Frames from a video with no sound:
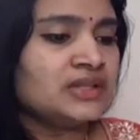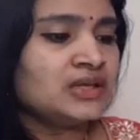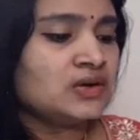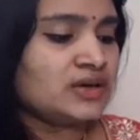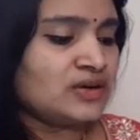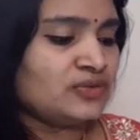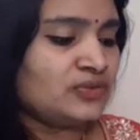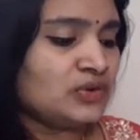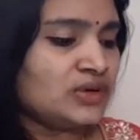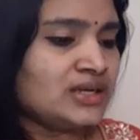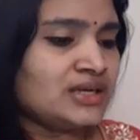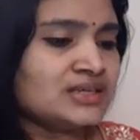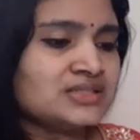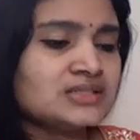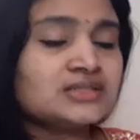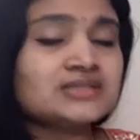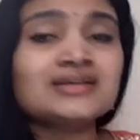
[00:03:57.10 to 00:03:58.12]
Okay, 4
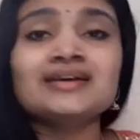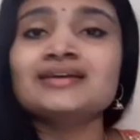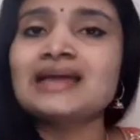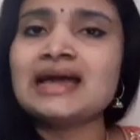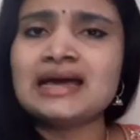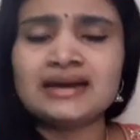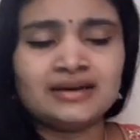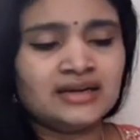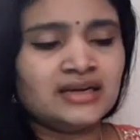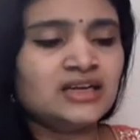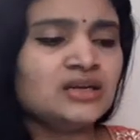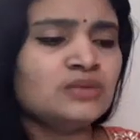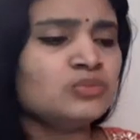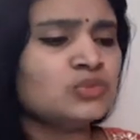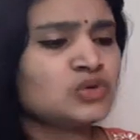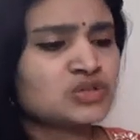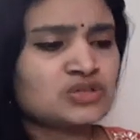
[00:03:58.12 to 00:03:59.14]
years is guaranteed
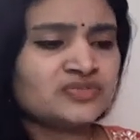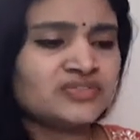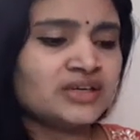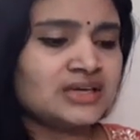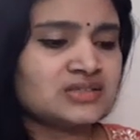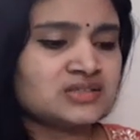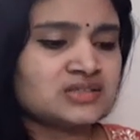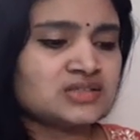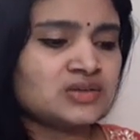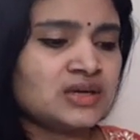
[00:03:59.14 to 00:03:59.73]
in most of the cases.